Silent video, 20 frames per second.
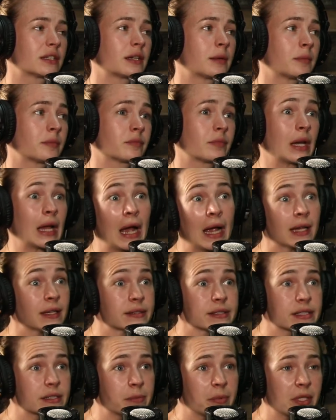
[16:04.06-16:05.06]
and I'm
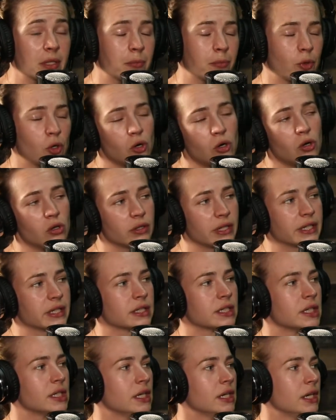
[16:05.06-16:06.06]
nice to people,
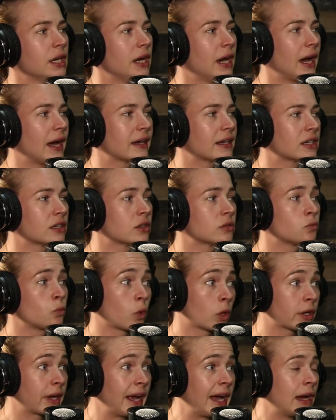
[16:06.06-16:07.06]
and I can
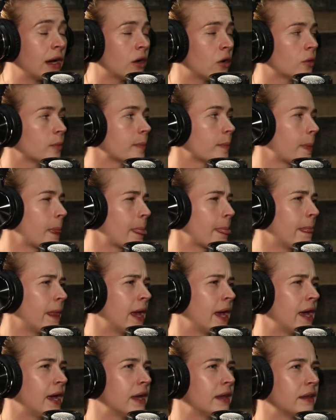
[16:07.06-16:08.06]
work out.
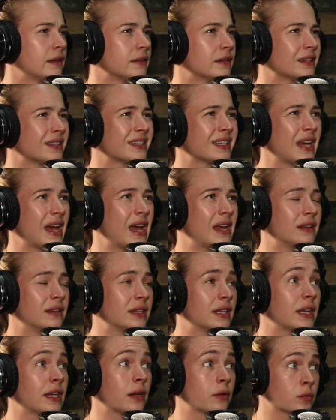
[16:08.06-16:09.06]
And
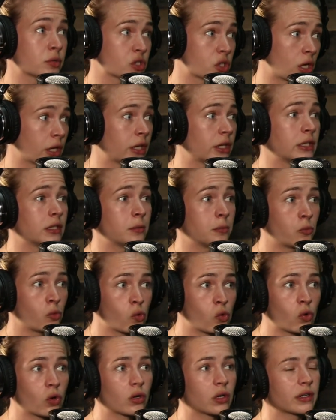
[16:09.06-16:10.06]
then I was talking to him
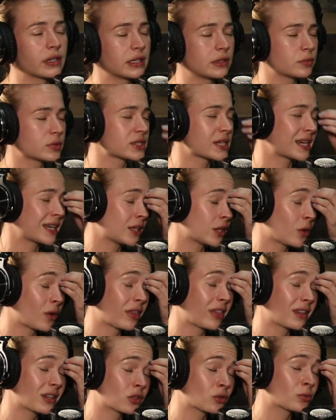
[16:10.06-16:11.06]
more, and he was like, you know,
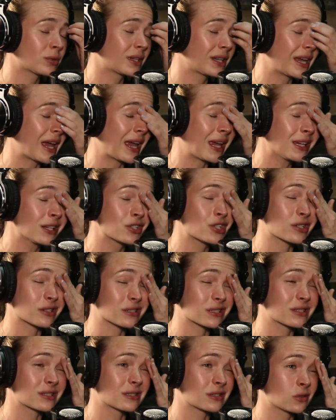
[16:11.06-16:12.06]
I think you're really
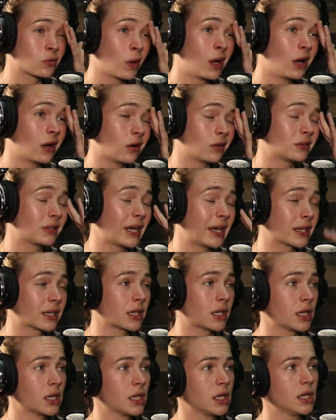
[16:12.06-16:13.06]
anxious as well.
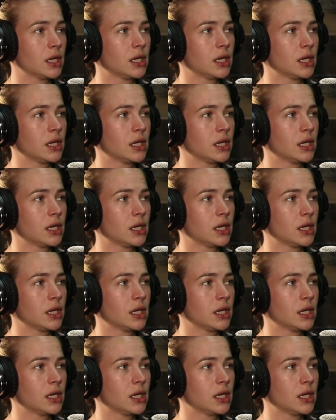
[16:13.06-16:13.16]
Like,